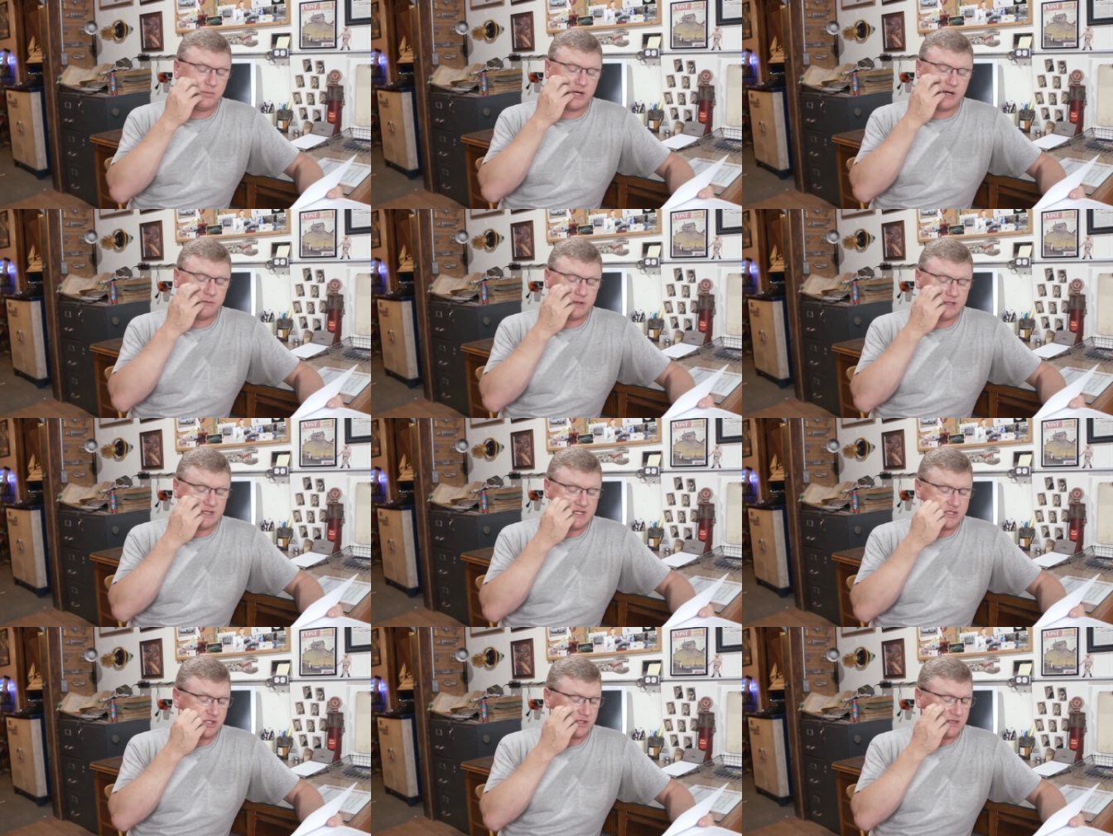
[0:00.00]
by
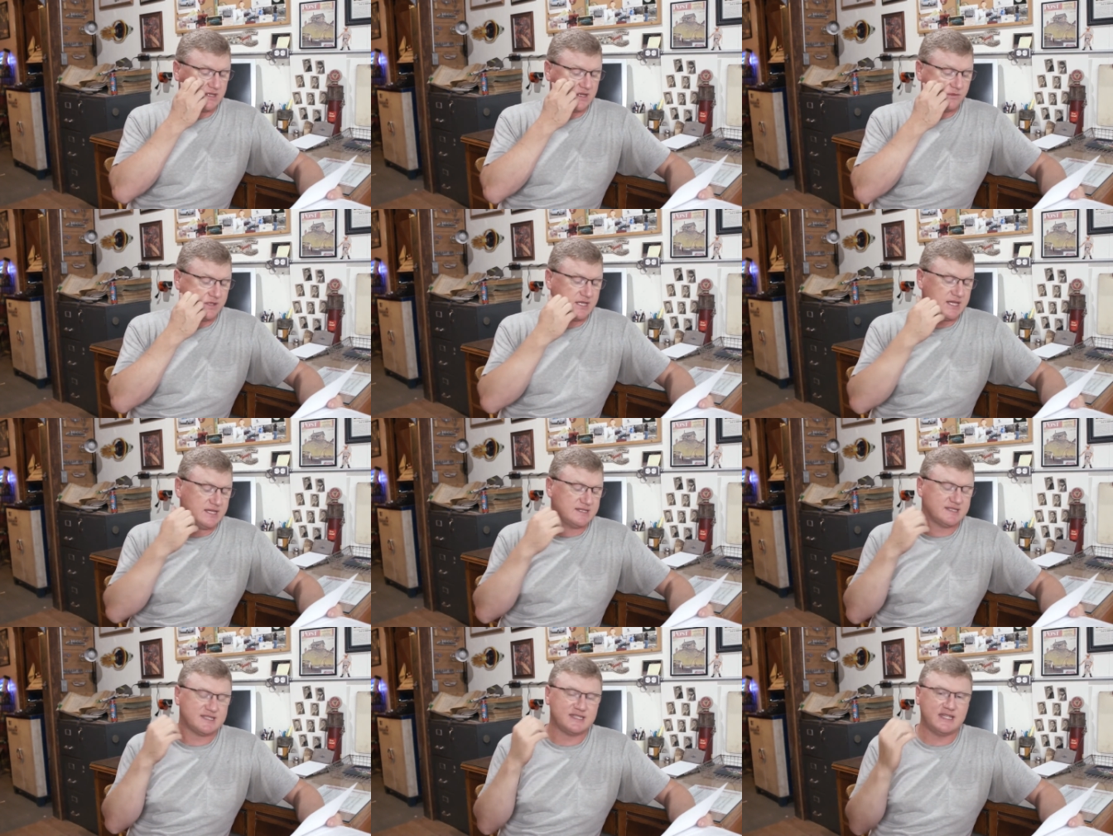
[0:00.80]
religion that we
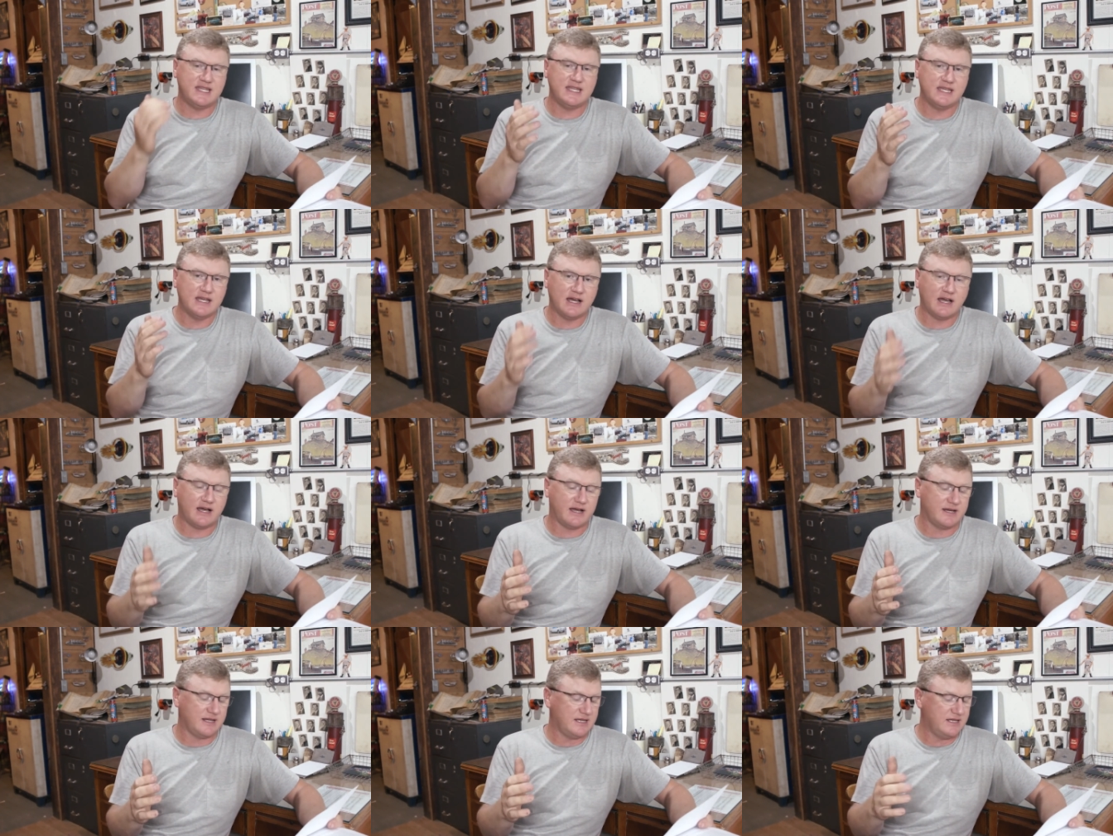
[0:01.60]
can't see
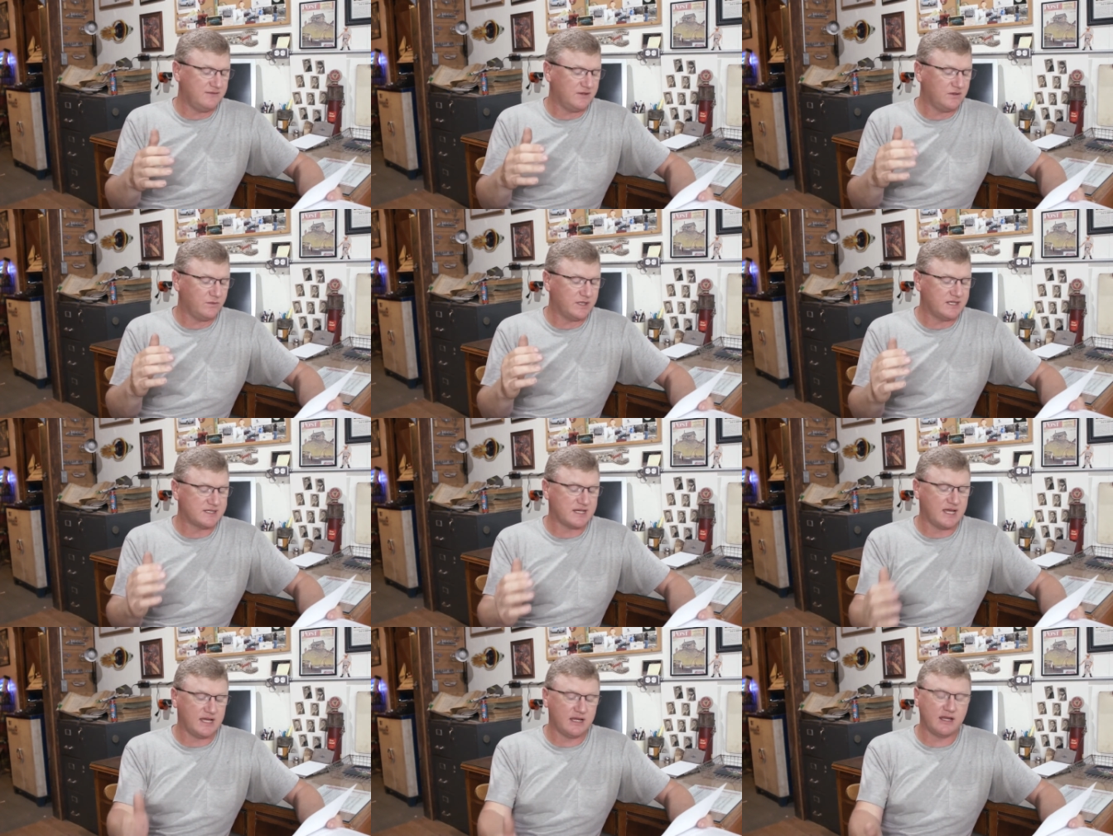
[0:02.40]
God, even when he's
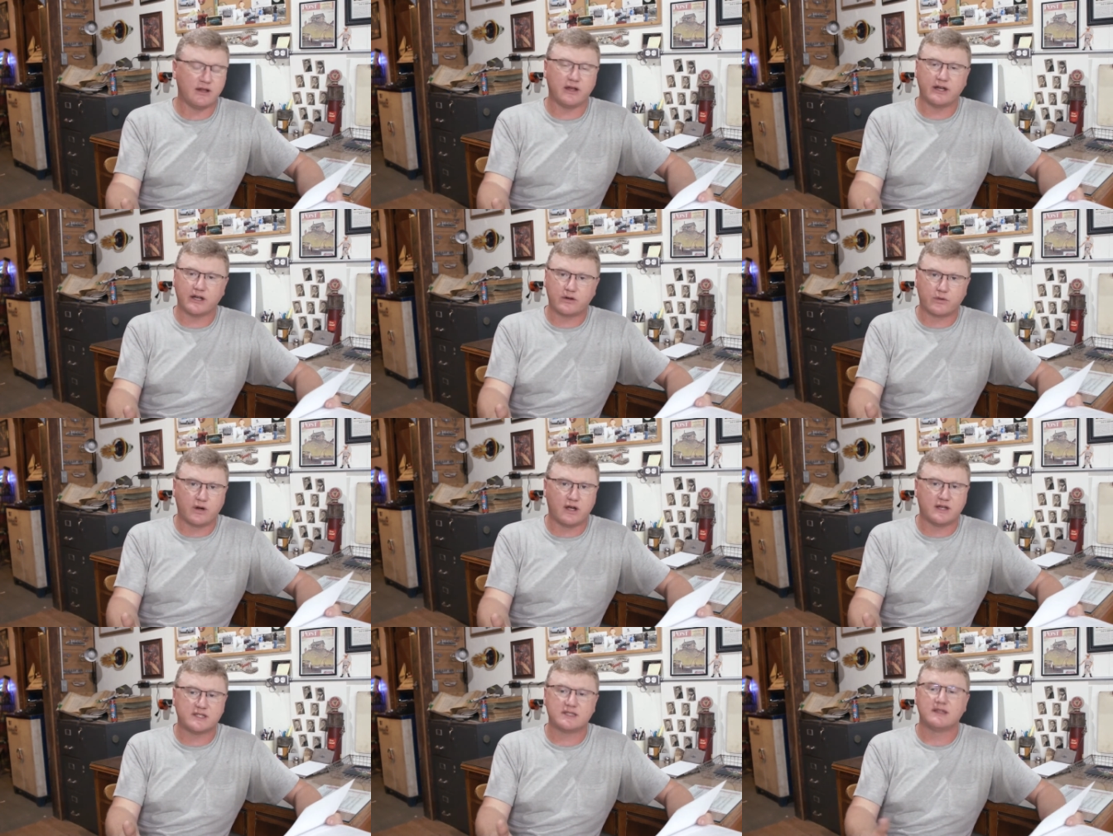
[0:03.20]
hanging on a
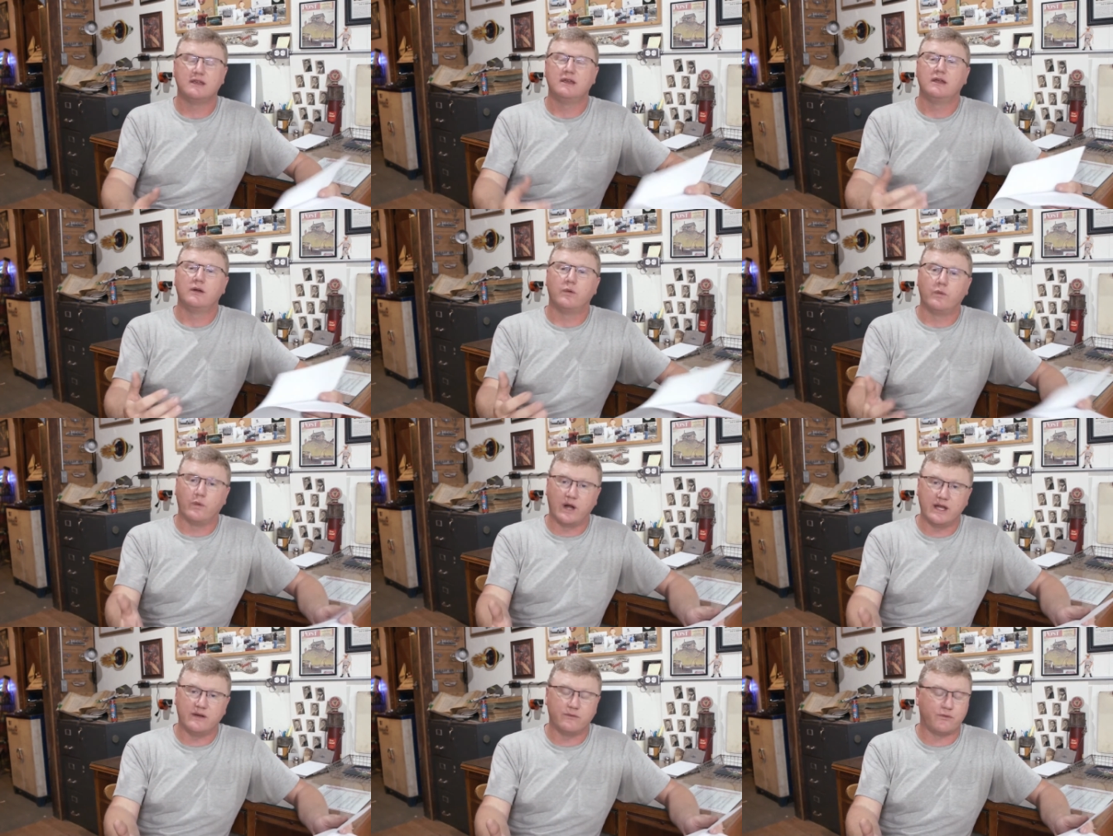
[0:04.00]
cross
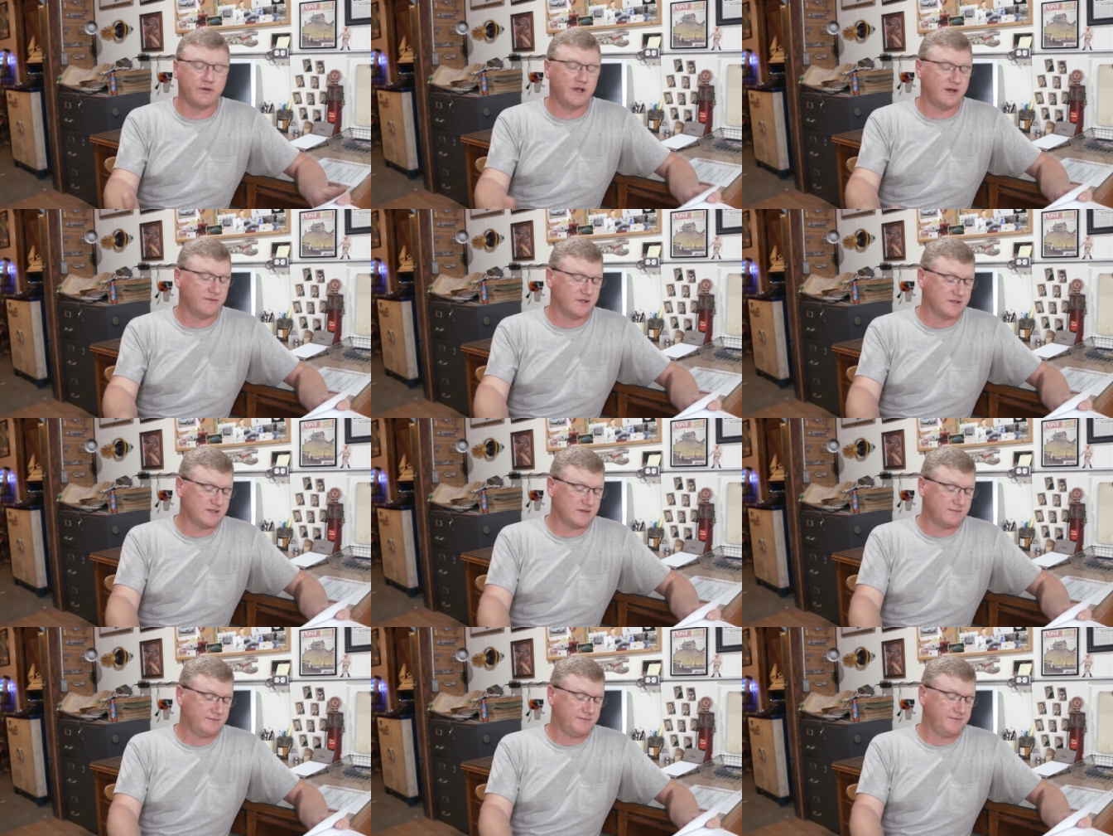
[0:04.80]
right in front of us.